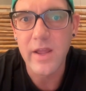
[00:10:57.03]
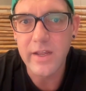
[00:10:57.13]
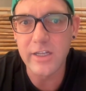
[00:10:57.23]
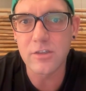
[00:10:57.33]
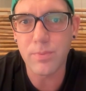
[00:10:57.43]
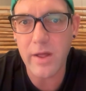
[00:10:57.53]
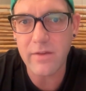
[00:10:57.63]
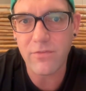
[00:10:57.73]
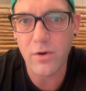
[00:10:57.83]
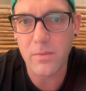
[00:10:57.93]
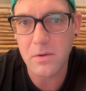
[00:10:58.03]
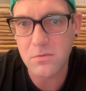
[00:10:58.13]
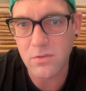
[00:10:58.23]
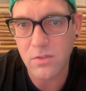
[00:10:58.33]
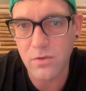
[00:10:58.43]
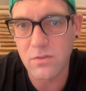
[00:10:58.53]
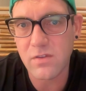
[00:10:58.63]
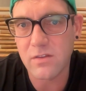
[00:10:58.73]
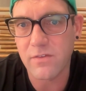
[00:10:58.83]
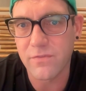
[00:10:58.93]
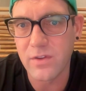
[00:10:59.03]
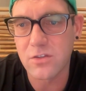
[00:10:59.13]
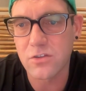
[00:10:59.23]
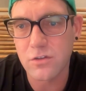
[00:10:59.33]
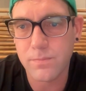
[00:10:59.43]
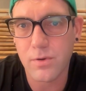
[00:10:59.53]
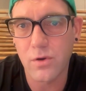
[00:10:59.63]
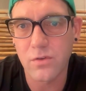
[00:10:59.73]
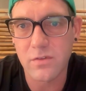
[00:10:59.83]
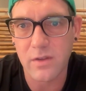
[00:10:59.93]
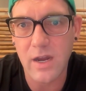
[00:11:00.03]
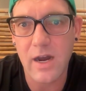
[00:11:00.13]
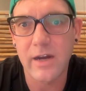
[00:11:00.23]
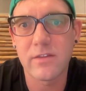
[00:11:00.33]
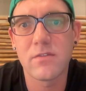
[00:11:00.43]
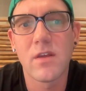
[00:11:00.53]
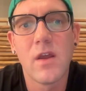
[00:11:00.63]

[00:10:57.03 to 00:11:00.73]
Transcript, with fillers: Each platform comes with its own sets of features, pros, and cons.